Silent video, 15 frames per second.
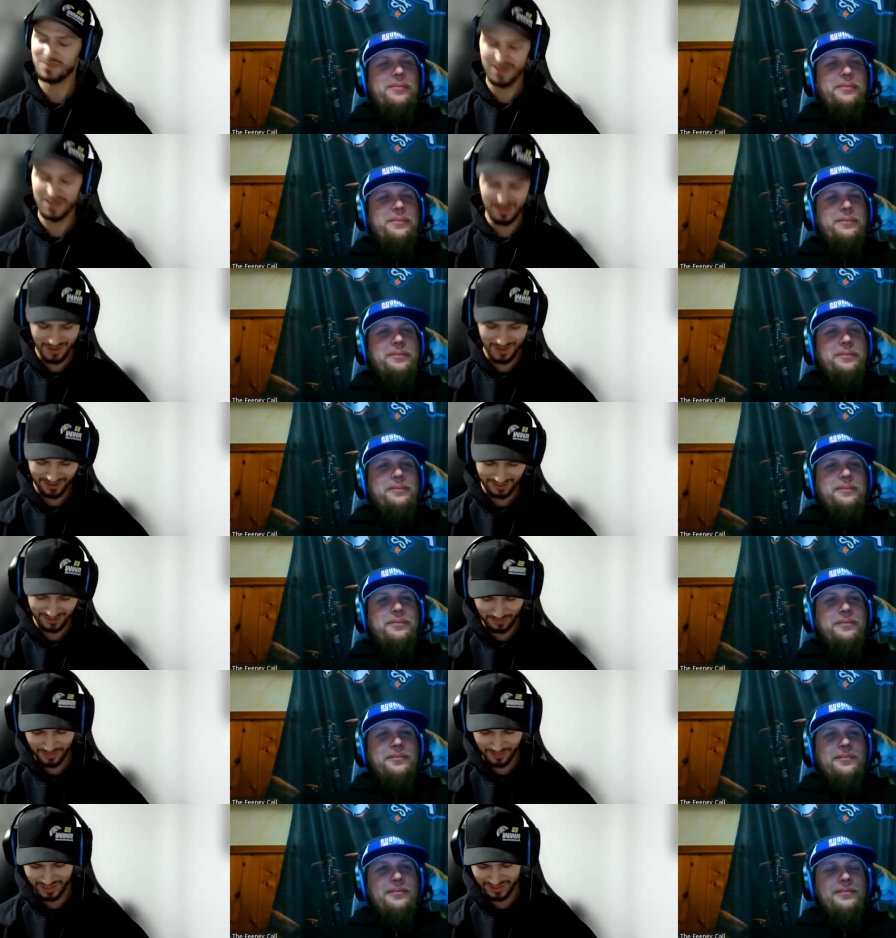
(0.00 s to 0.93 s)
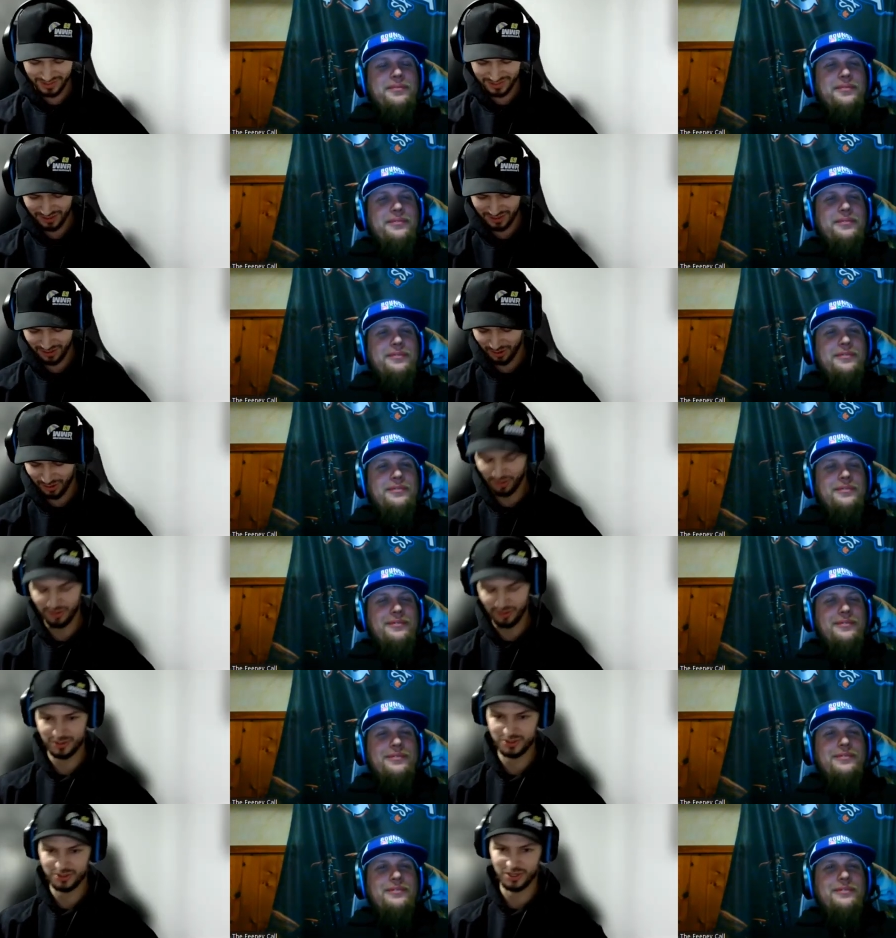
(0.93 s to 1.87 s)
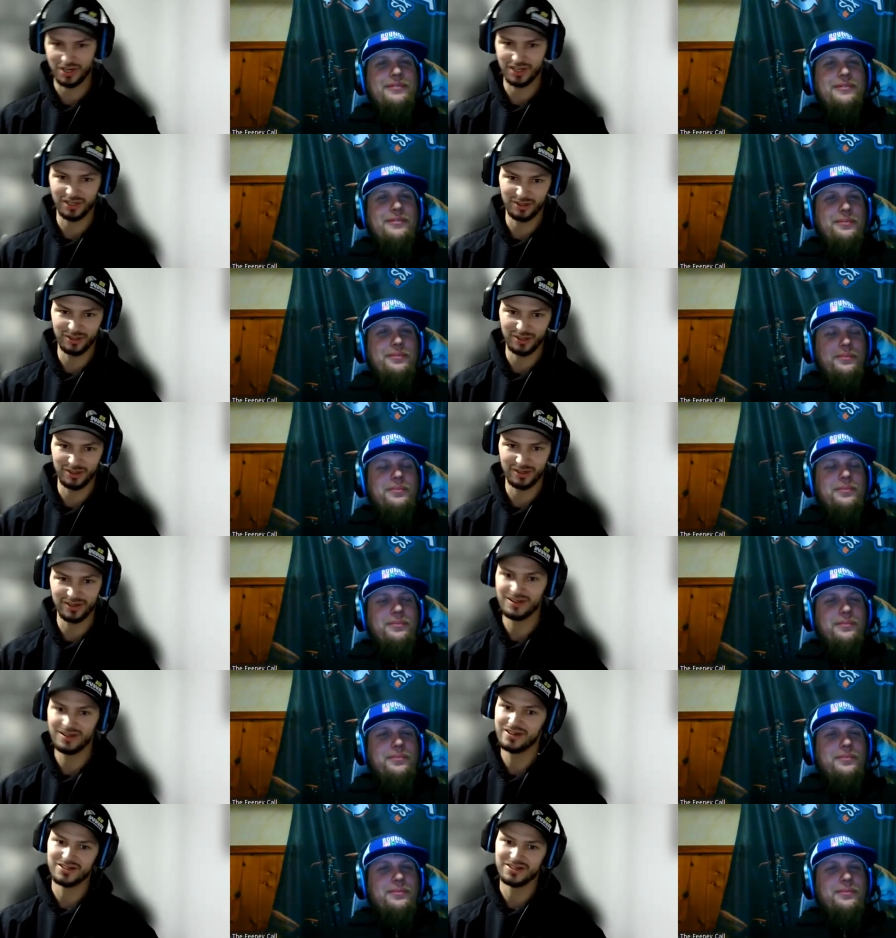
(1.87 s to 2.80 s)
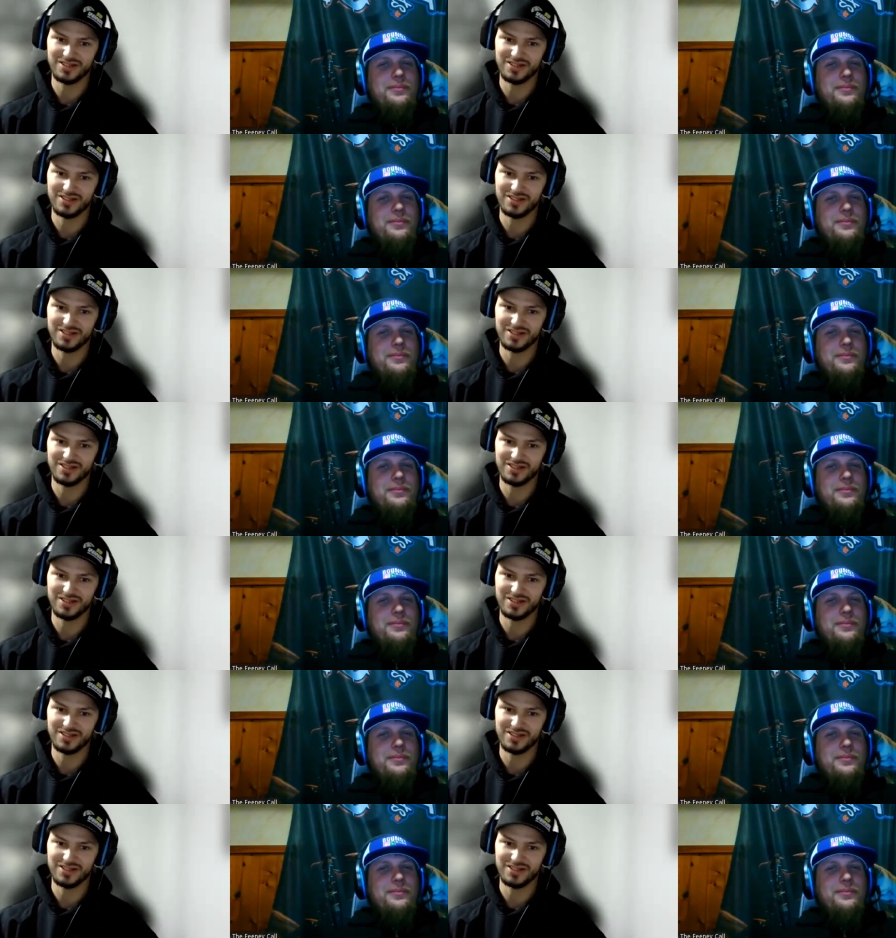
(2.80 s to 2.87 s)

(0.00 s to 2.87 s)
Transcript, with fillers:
Speaker 1: make it back to the pits, you know, go to the trailer, just